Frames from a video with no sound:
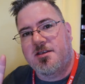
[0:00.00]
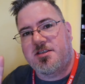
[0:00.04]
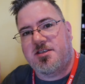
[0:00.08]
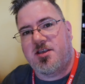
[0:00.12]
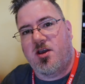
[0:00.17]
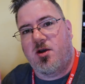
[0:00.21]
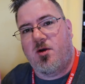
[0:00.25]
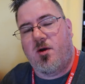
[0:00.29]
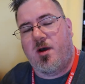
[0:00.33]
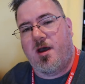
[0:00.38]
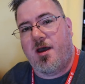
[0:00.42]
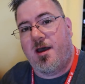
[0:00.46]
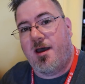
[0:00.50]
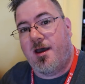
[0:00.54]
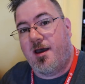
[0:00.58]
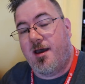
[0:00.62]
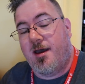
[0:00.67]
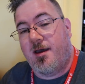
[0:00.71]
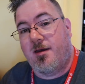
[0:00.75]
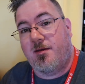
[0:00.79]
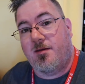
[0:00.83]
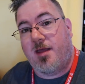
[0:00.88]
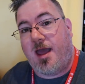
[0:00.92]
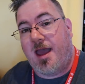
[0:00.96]
So
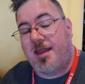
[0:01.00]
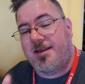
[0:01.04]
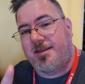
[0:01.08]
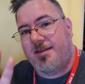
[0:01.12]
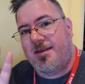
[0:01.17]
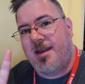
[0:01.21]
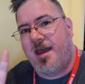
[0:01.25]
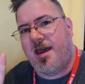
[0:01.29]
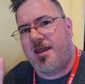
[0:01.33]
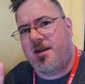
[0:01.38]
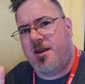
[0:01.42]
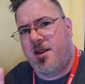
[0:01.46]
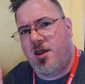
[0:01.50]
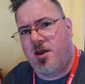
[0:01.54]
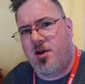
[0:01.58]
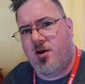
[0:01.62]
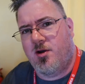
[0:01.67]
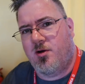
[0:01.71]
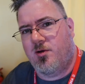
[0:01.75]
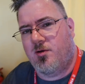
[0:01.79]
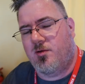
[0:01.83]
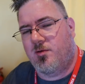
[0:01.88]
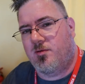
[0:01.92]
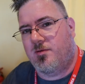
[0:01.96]
uh, I did not
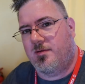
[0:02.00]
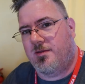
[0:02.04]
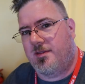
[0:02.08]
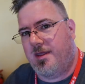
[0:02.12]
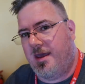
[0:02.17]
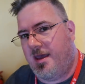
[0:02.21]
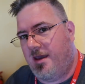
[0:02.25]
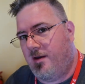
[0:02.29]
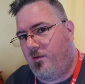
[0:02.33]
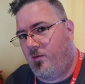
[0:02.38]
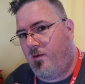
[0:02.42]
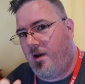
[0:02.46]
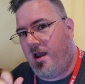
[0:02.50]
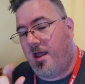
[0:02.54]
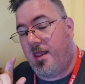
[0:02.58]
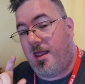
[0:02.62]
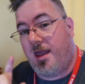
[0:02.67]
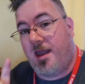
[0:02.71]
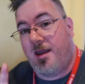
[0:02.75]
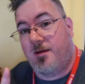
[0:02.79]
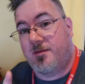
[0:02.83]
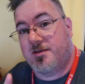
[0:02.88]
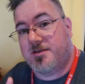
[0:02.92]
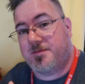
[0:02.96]
know that while
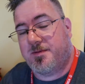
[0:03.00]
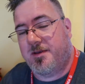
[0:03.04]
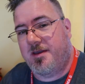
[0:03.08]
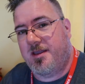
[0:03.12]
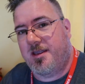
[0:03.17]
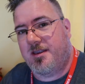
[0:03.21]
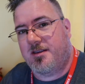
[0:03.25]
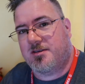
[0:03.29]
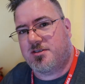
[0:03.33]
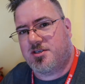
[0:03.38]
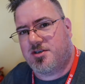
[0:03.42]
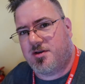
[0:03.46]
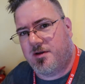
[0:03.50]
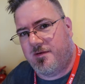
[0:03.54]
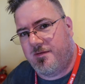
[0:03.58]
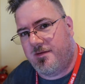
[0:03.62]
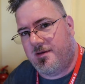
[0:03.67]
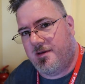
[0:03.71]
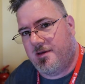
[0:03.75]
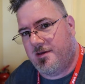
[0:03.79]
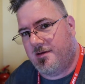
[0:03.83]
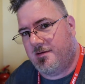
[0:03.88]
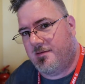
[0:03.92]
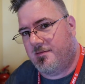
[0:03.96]
I was playing
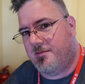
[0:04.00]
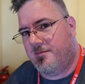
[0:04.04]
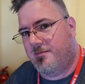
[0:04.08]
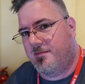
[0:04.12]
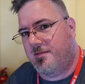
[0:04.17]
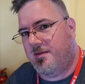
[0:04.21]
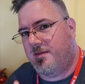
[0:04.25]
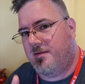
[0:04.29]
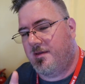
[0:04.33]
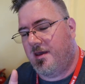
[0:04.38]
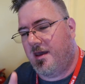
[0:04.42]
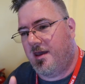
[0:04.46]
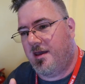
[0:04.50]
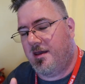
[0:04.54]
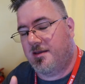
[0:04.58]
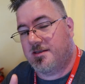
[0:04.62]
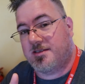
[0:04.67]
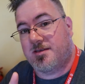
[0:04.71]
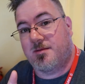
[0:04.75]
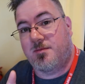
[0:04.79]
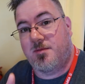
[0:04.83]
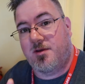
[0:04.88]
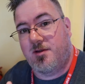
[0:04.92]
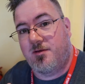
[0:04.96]
trivia with uh,
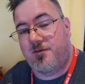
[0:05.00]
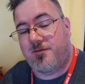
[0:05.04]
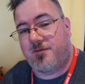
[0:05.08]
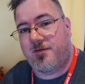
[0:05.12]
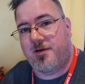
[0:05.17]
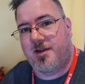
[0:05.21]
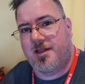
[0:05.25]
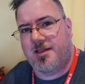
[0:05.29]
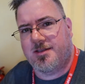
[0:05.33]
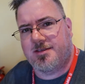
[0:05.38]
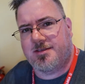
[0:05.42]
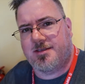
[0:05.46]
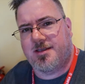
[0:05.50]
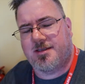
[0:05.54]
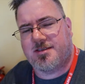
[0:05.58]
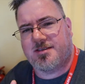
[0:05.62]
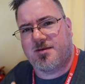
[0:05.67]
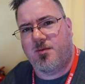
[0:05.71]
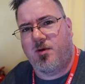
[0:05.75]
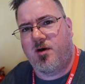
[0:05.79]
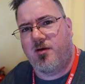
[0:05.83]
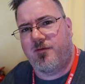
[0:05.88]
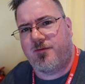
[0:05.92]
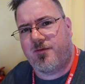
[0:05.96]
some new friends, that
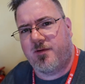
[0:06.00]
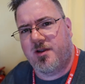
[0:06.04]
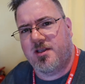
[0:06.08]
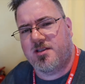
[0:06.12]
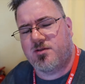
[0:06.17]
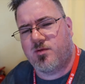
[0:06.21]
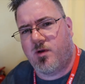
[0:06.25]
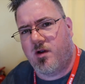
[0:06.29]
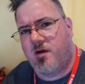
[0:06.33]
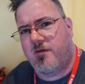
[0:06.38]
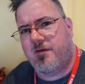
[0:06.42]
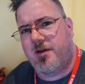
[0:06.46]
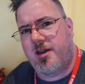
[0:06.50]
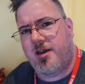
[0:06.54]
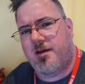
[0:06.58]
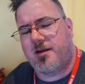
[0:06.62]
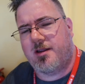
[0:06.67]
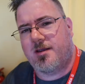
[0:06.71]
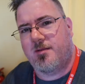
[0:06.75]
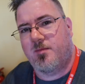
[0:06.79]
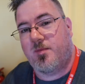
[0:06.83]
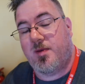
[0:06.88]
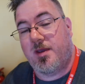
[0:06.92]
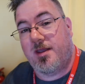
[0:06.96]
some old friends were over here
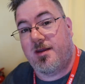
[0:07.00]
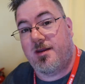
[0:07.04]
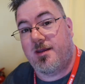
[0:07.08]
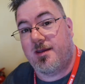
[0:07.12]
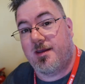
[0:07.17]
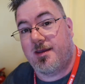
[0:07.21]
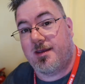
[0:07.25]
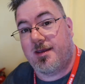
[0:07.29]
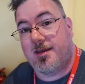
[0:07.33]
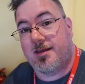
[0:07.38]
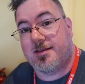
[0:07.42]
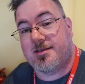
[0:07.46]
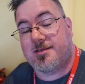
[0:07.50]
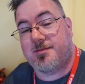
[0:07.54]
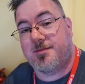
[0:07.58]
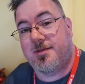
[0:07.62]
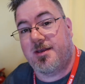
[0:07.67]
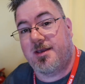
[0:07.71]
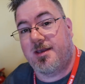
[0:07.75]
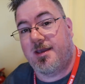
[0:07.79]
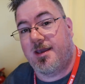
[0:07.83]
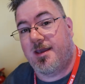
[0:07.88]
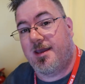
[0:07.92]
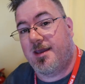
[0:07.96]
competing against
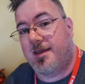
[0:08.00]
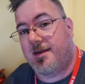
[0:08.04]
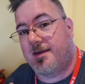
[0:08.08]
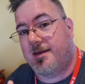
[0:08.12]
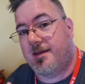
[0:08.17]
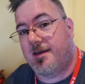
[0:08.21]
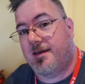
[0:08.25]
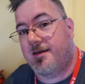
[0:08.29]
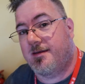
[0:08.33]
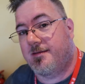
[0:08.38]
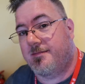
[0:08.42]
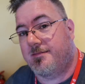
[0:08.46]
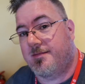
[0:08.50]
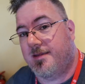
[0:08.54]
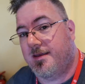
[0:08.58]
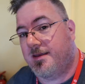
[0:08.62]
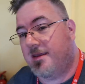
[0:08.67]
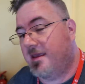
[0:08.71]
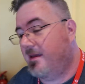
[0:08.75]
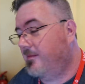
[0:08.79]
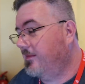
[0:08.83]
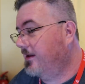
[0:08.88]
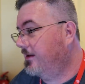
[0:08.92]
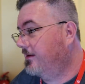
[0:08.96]
me, and uh, they
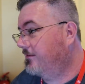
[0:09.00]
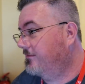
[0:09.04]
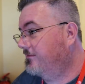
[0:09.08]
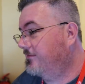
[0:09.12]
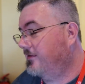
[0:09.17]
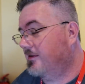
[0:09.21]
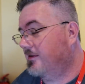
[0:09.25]
came out